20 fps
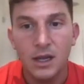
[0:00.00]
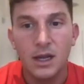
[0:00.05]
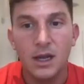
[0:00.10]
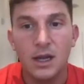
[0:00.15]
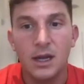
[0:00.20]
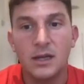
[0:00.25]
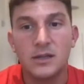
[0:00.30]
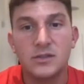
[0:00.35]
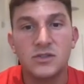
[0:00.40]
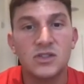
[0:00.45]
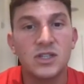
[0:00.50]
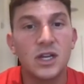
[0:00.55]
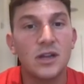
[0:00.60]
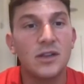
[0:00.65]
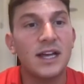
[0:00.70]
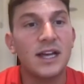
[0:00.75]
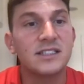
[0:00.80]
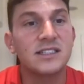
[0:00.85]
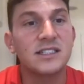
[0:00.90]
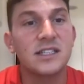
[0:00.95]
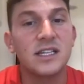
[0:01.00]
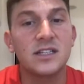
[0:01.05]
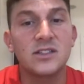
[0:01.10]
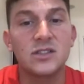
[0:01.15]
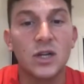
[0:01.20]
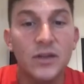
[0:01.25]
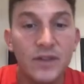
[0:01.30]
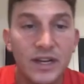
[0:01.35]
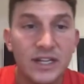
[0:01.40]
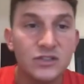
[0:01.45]
So that's the sort
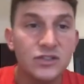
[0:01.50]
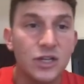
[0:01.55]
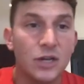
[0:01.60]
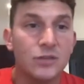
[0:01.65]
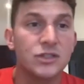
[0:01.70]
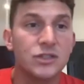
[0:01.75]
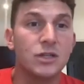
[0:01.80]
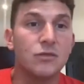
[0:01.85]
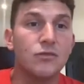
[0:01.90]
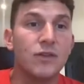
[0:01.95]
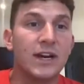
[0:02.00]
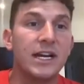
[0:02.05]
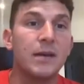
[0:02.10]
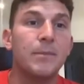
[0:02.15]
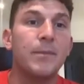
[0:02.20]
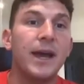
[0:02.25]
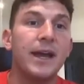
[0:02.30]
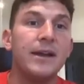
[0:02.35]
of intro to the Reader Pen.